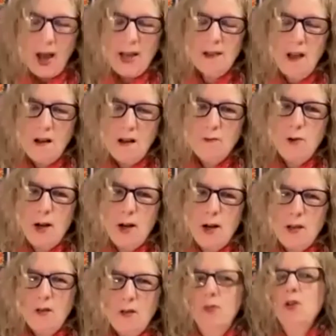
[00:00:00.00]
I love
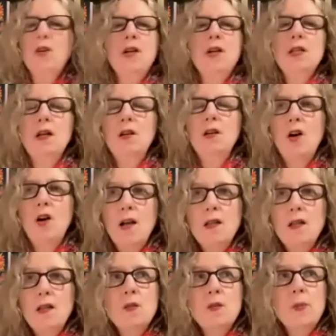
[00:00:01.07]
writing for a younger
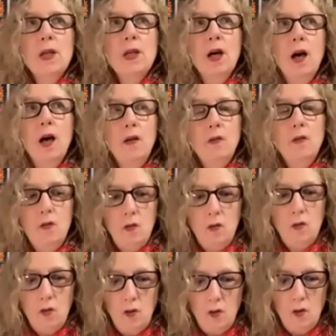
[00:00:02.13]
audience
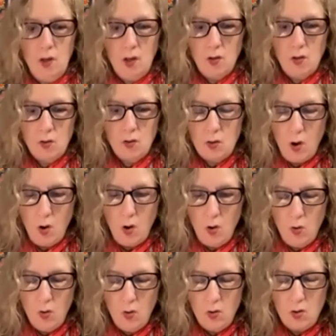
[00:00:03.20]
because they're
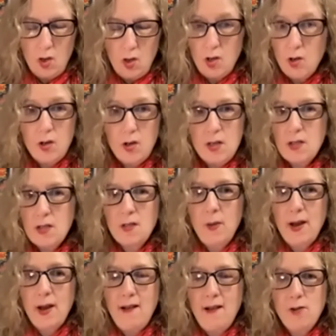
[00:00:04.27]
so curious
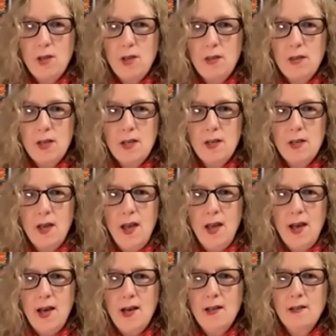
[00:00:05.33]
about everything.
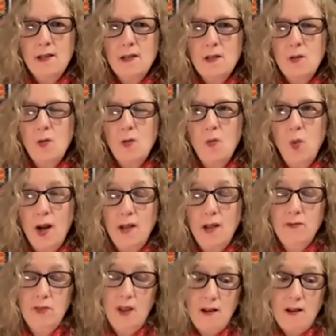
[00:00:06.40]
And what I've
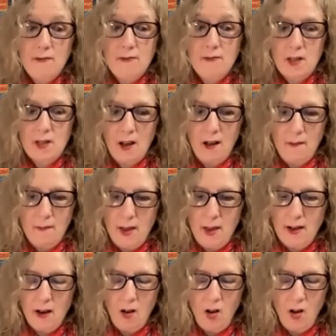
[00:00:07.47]
loved, and
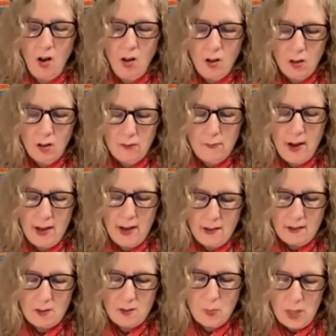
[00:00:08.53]
all of my
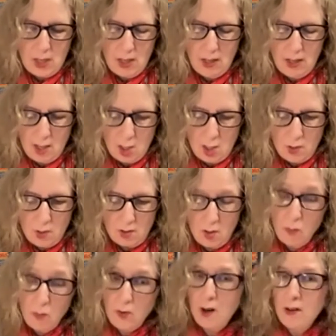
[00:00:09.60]
speaking engagements so
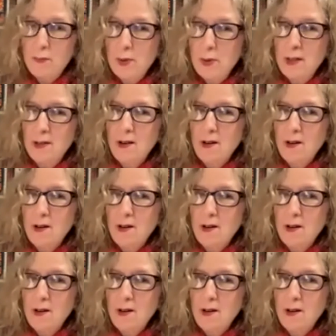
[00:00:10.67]
far have been